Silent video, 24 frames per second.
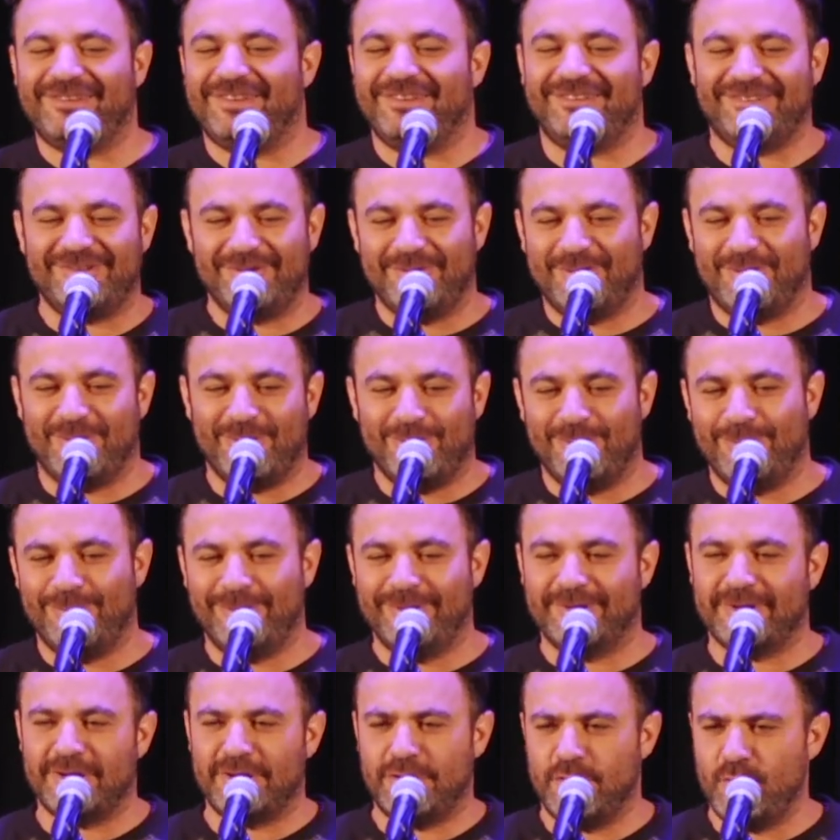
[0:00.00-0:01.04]
That's so cool.
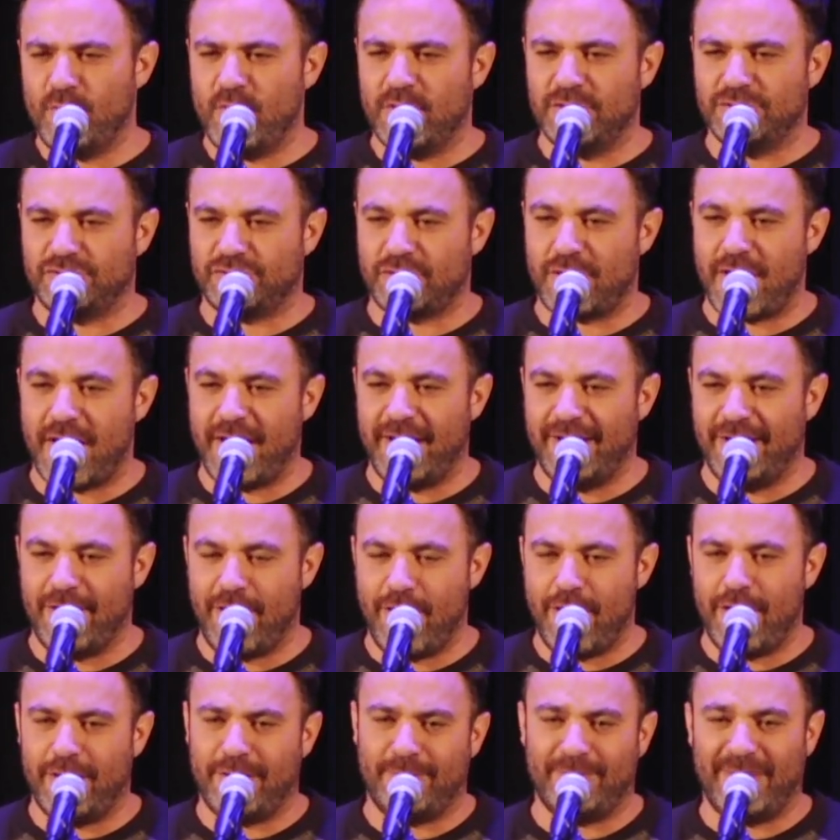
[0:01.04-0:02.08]
He's like, you want to try it
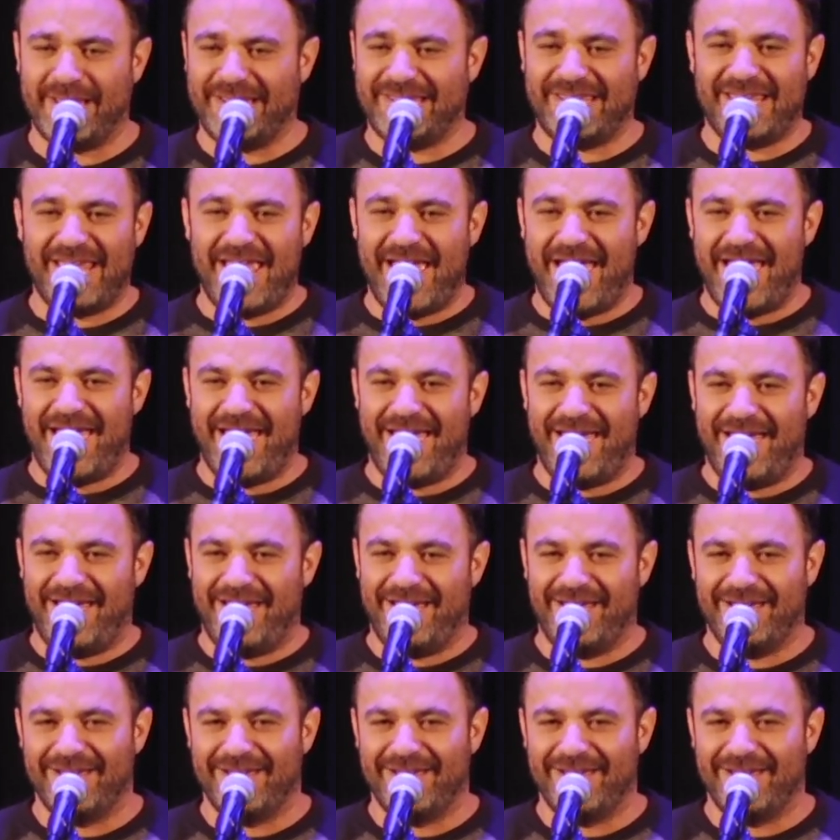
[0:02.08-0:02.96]
on? I'm like, yeah.